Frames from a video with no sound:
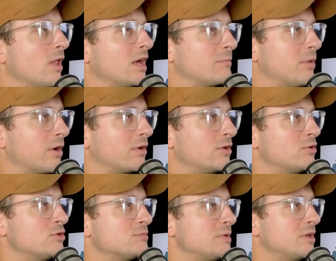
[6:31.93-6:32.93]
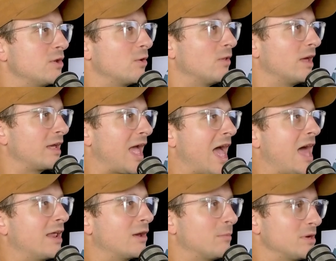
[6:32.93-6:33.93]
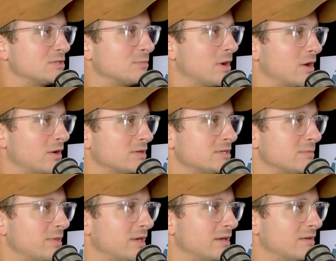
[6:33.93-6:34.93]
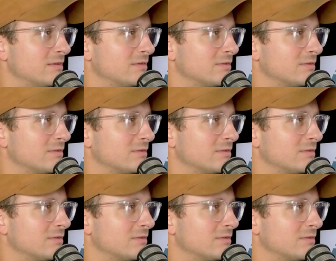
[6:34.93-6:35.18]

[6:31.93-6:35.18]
like butter, do you just mean you don't like adding a bunch of butter to something?